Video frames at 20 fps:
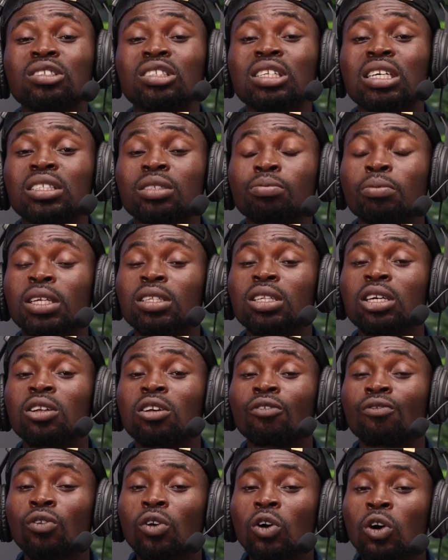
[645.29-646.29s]
It's expected
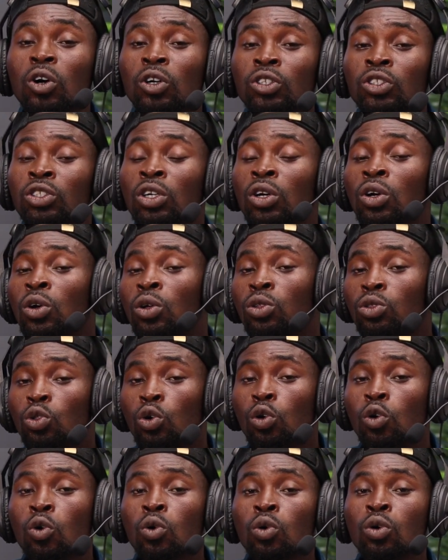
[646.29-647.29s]
of us
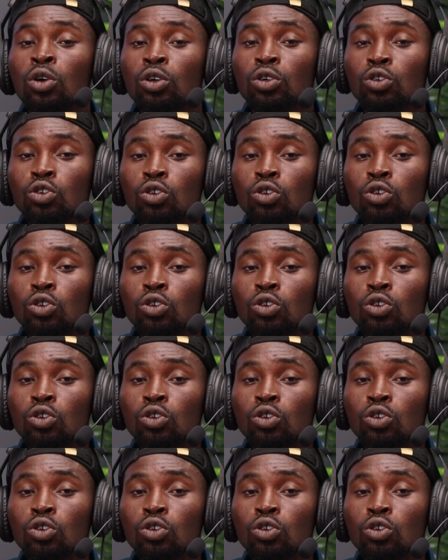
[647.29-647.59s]
to,